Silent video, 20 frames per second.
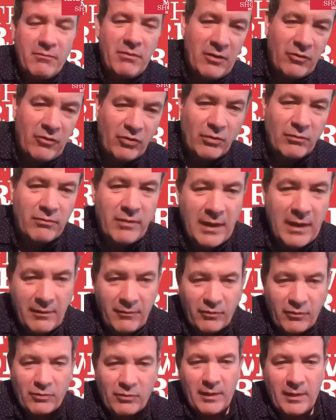Rachel
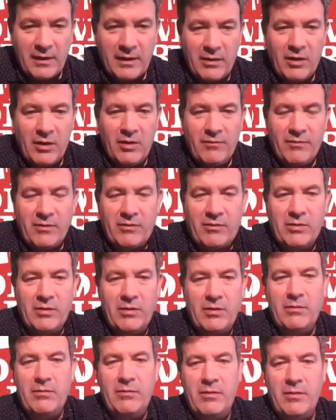Reeves went over
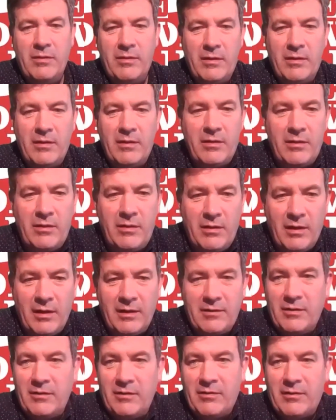to the
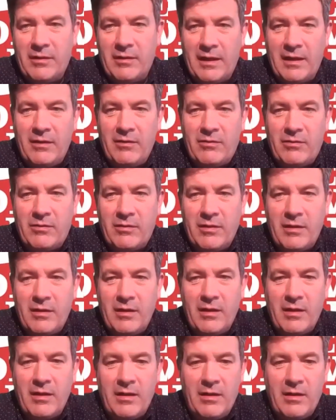United States
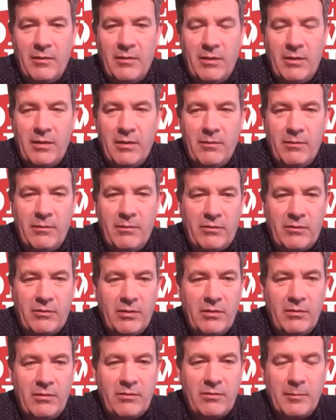
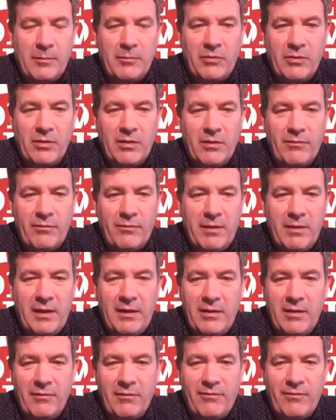to some sort of
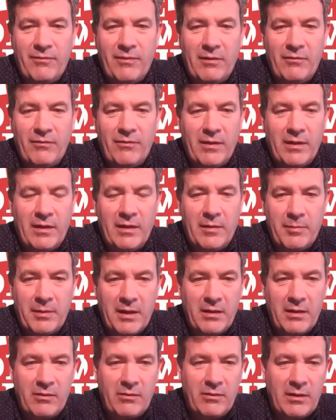media fanfare
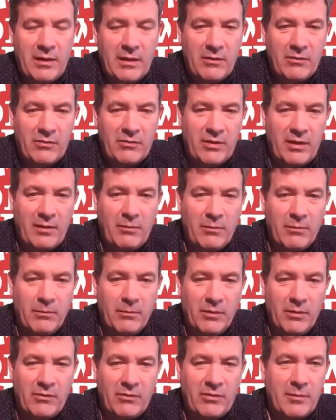about how she
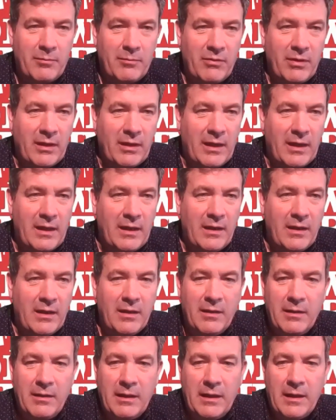wants to bring in
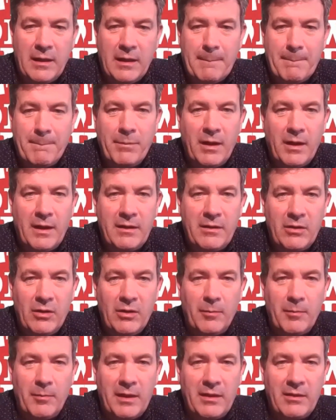
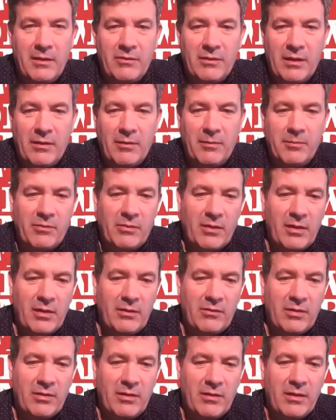Bidenomics. Now, I'm just
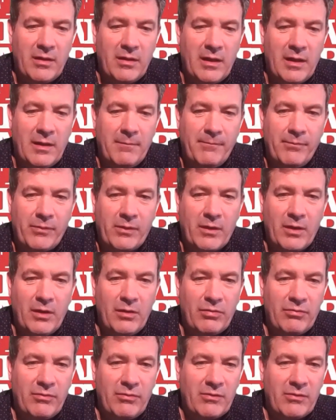going to
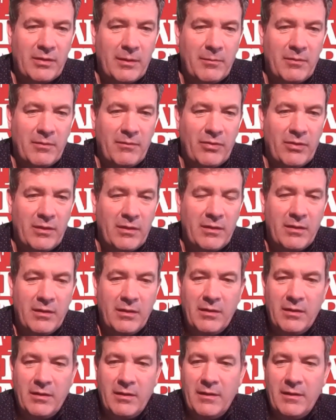go through some of the